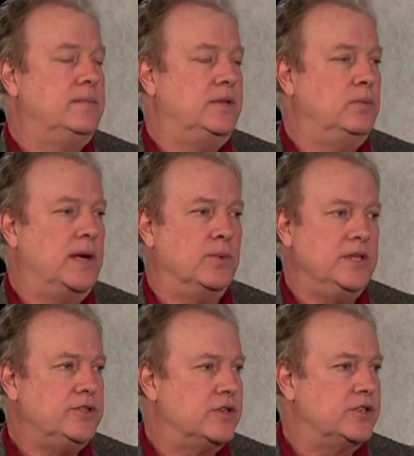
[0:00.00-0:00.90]
do my
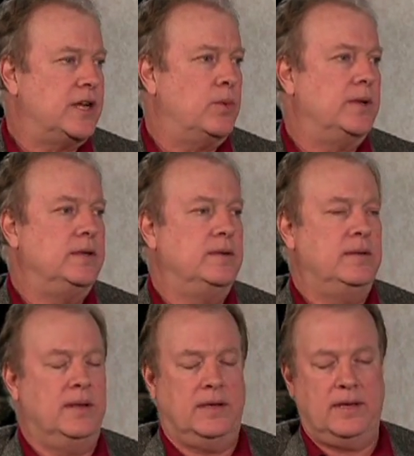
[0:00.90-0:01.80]
research. I would
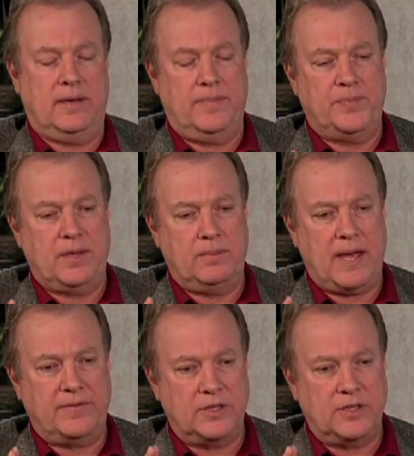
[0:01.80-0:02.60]
have